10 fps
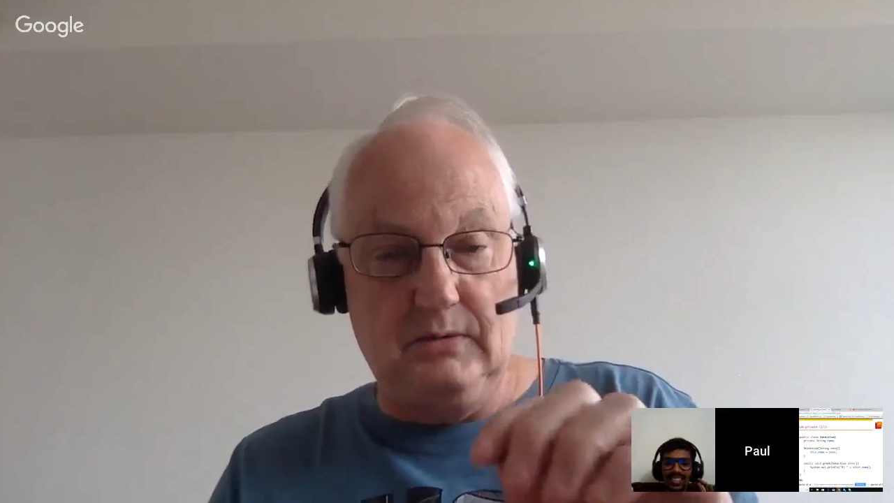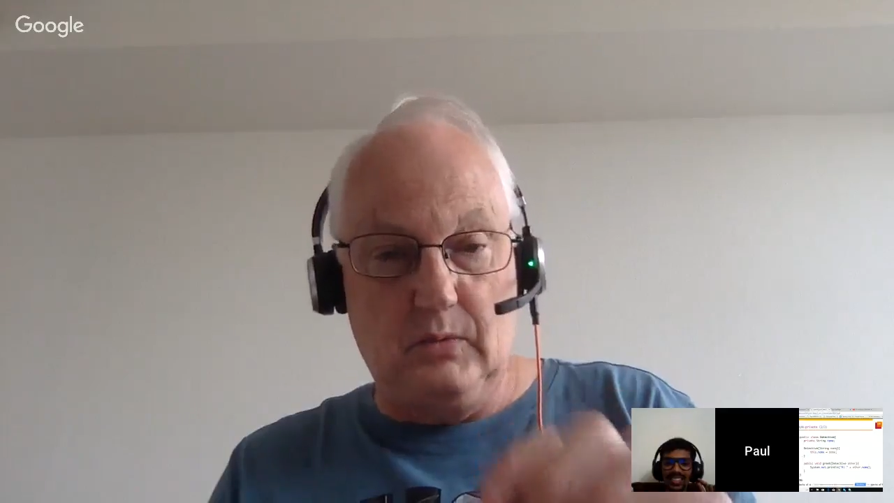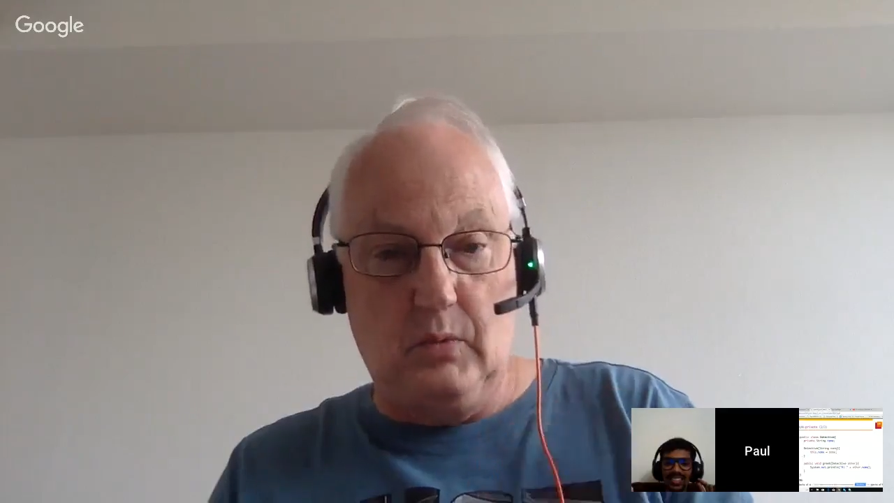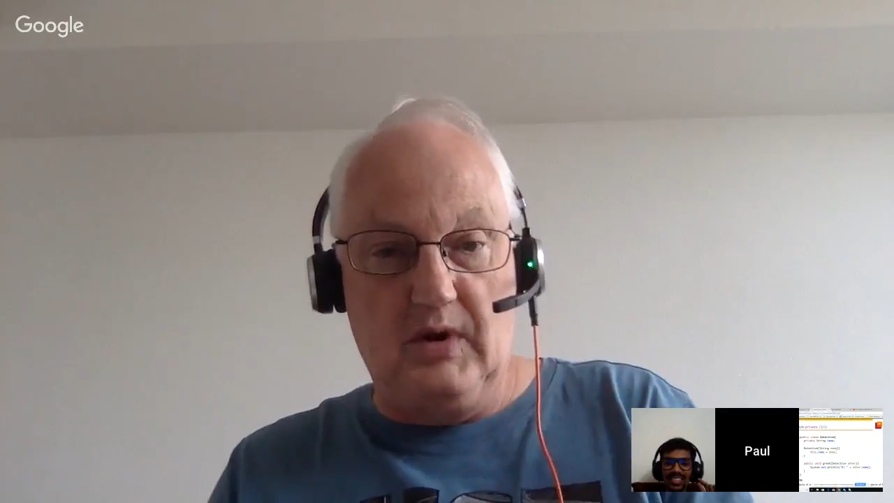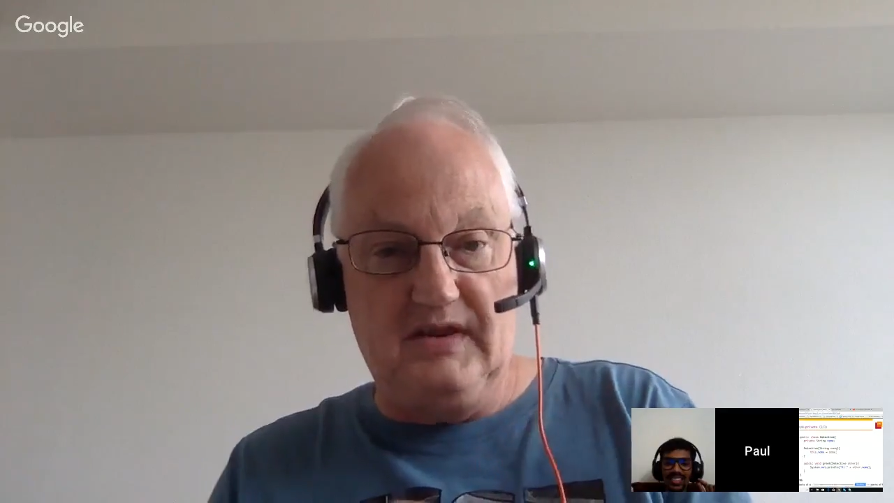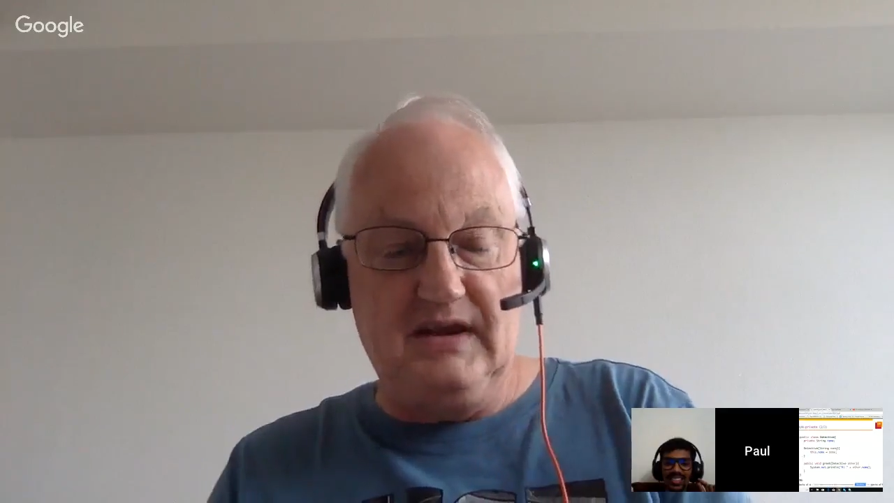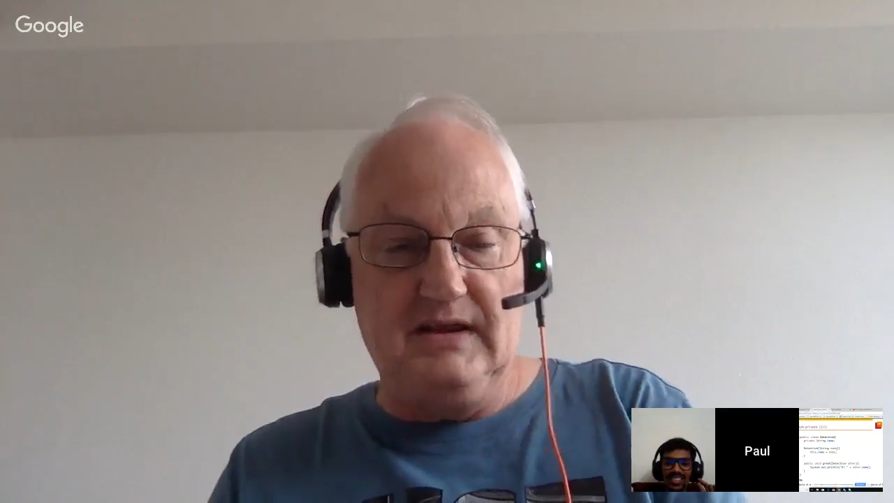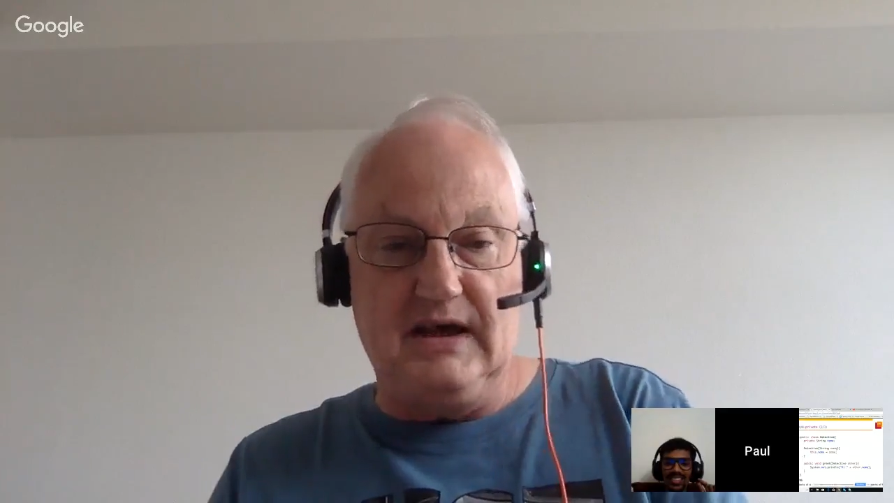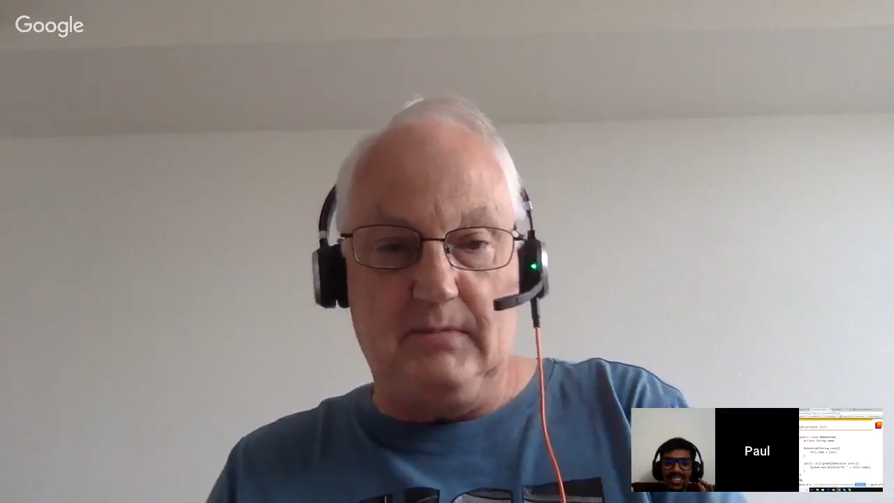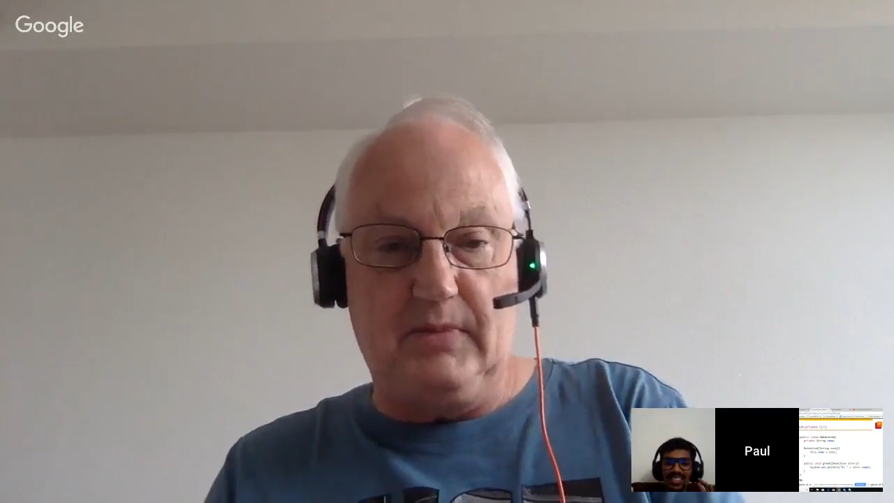within
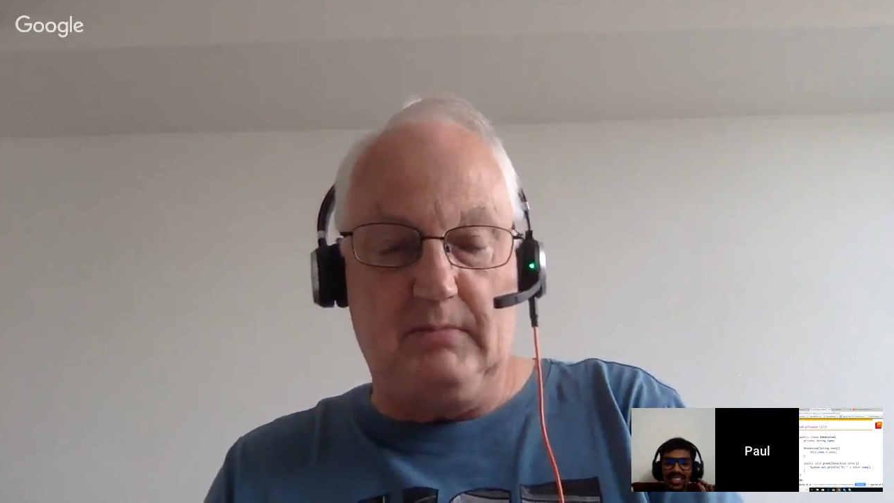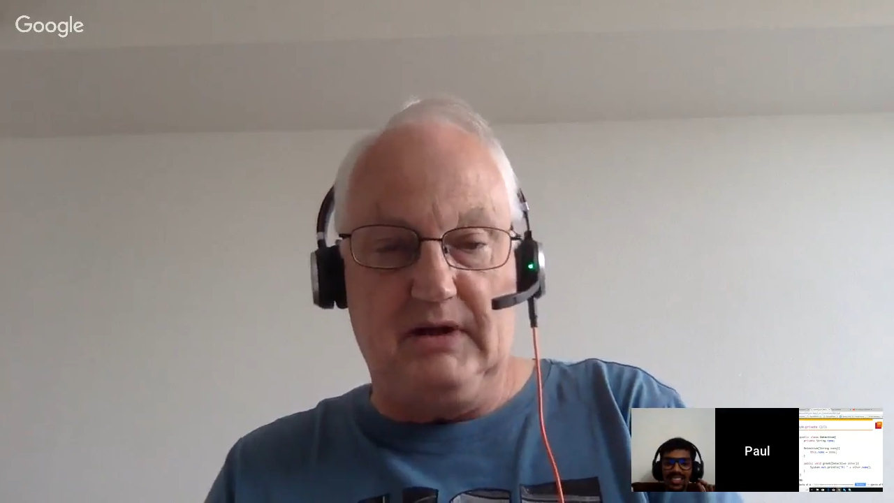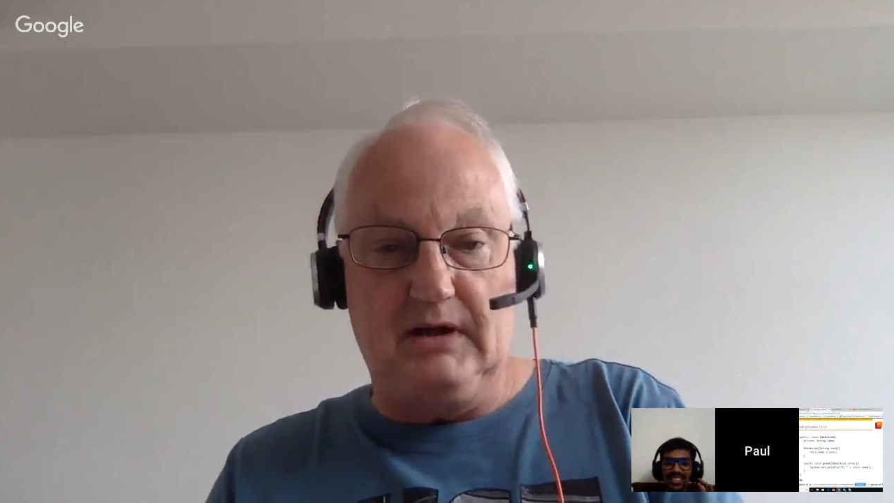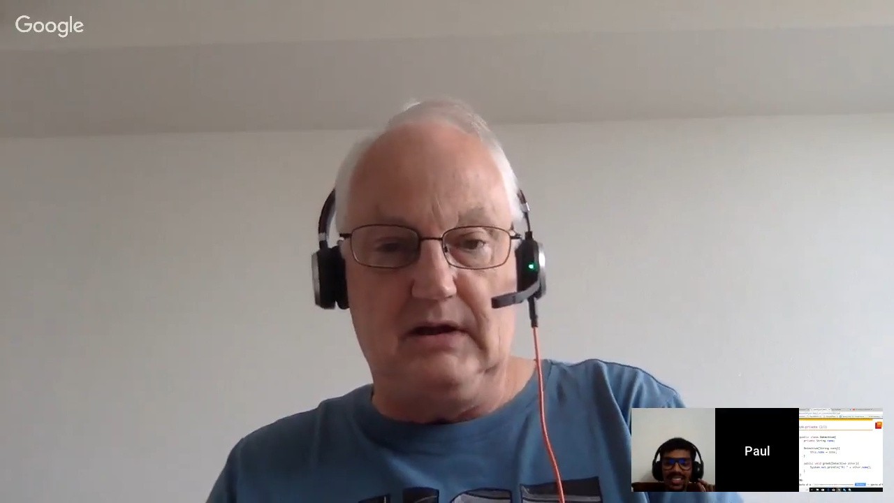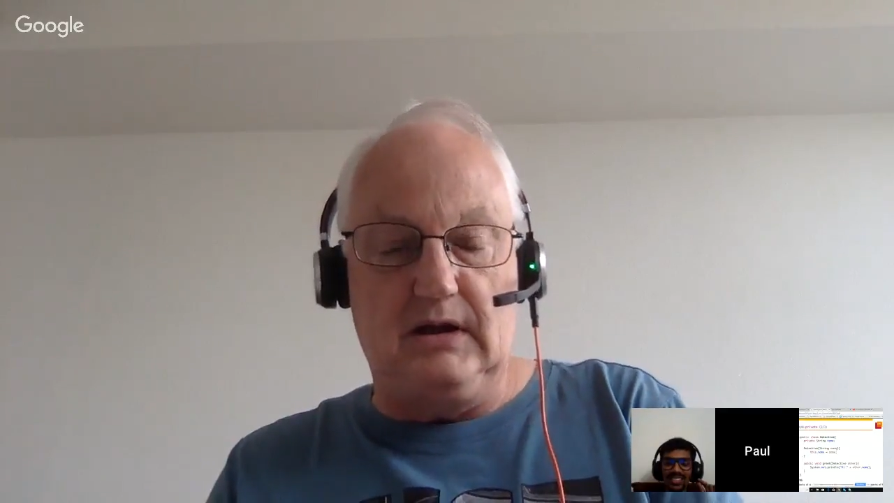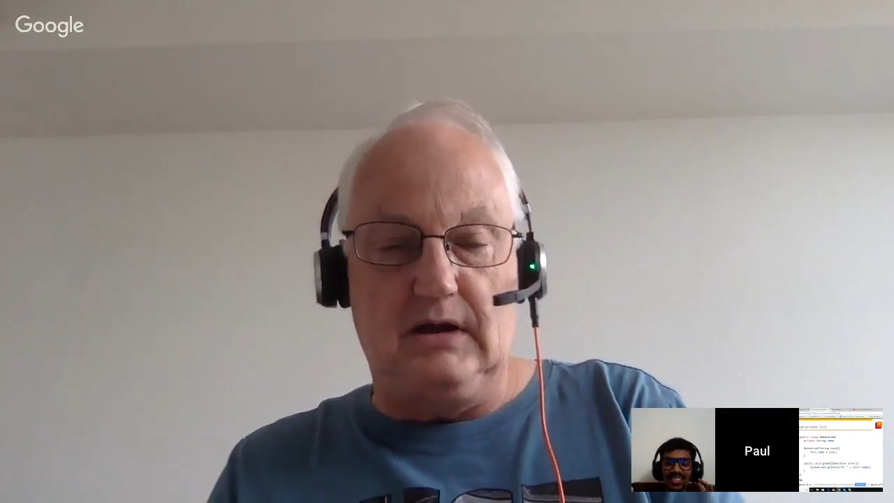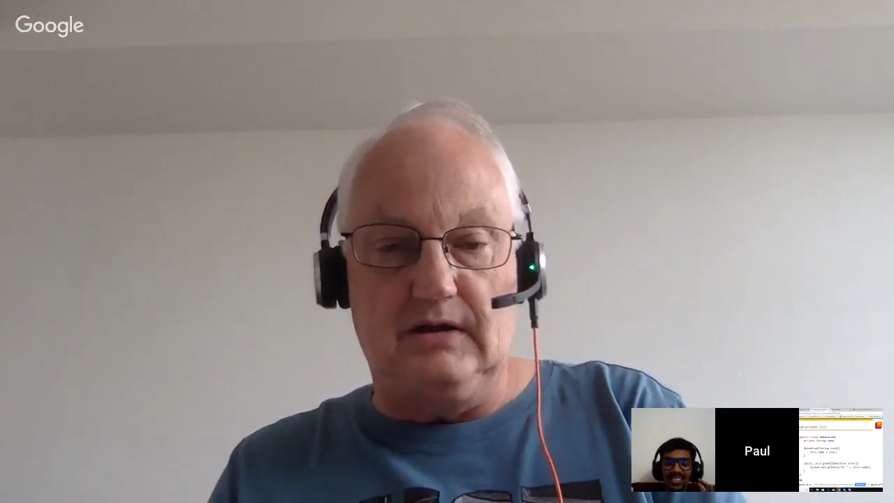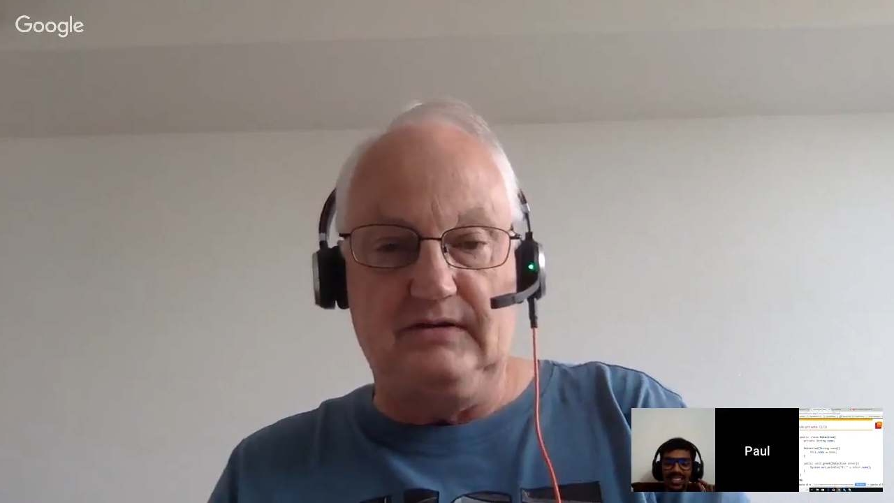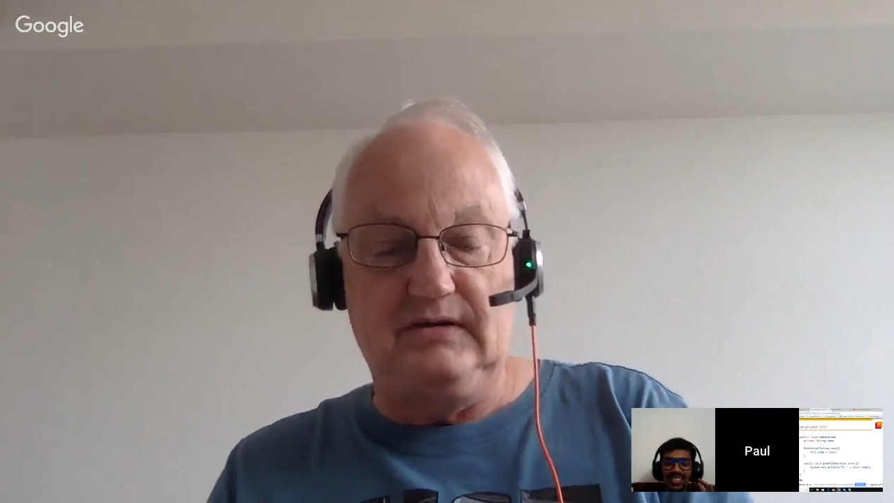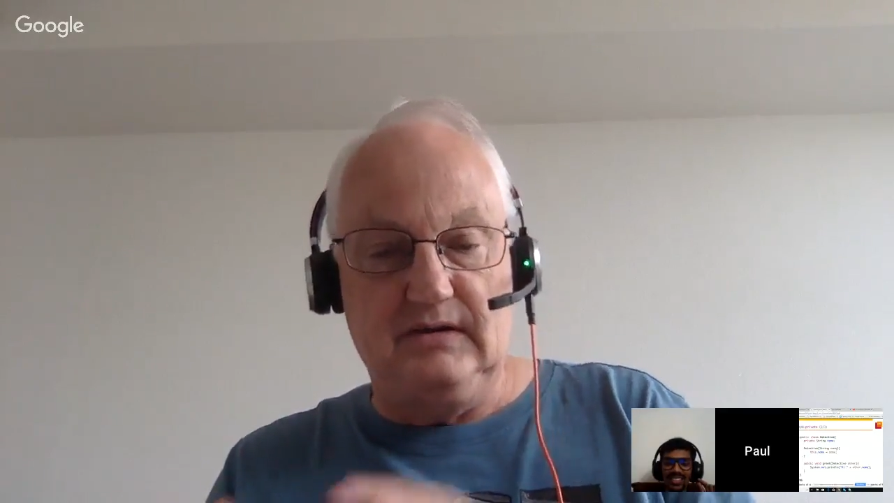that public
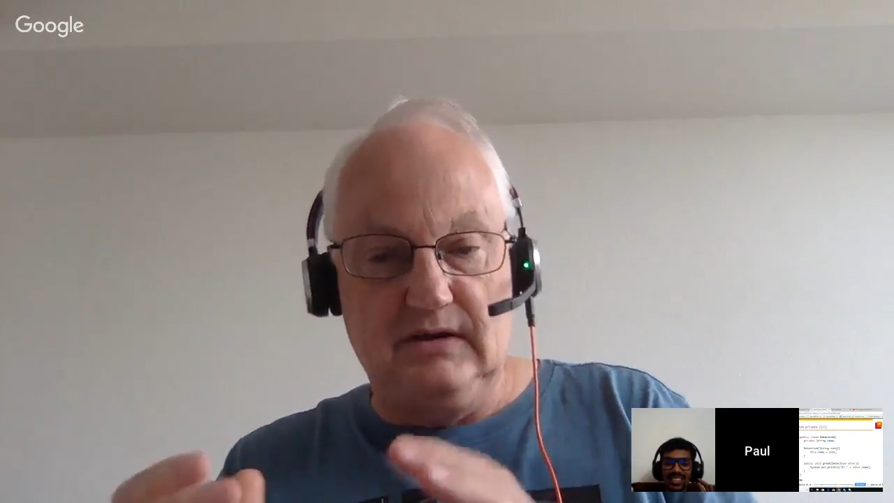class